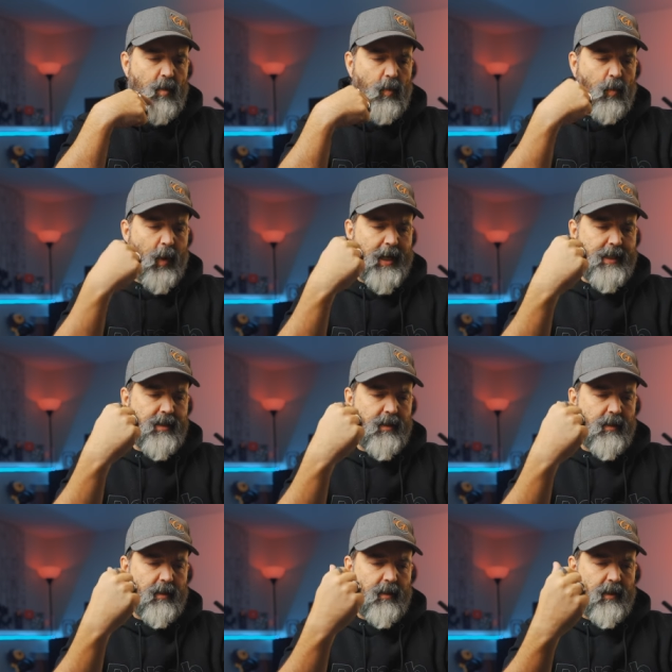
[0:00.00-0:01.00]
weight,
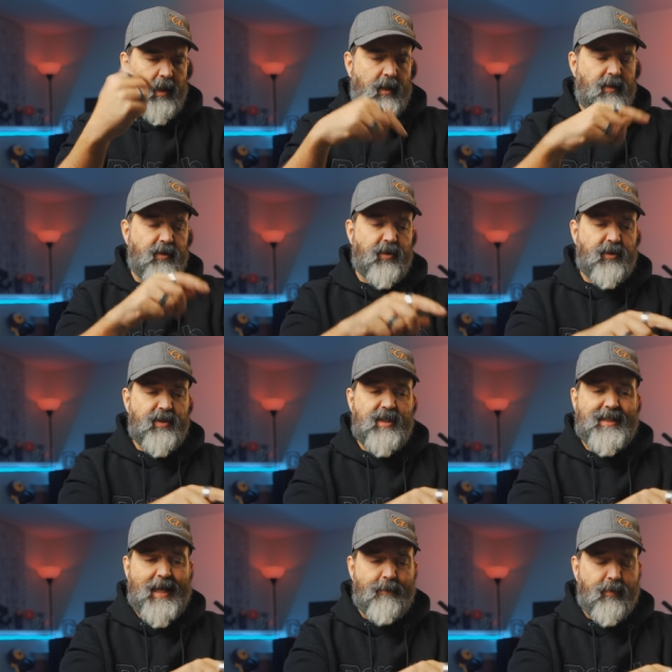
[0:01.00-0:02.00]
and your
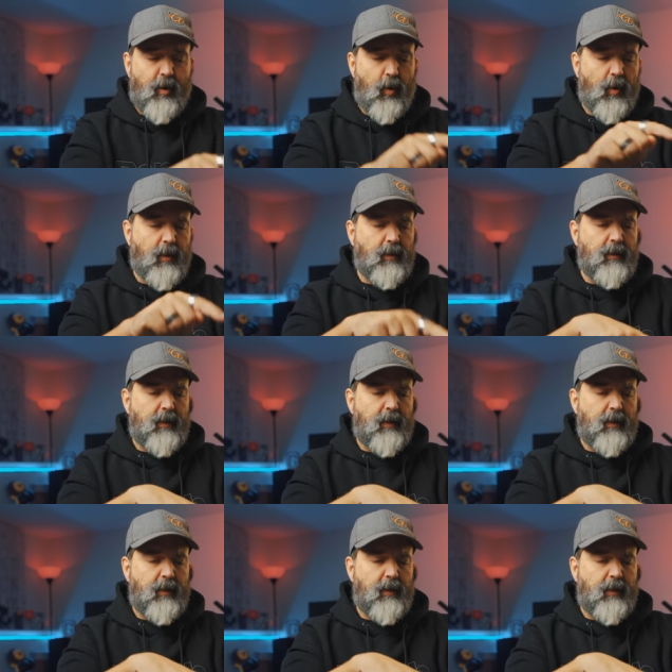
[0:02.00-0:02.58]
step goal.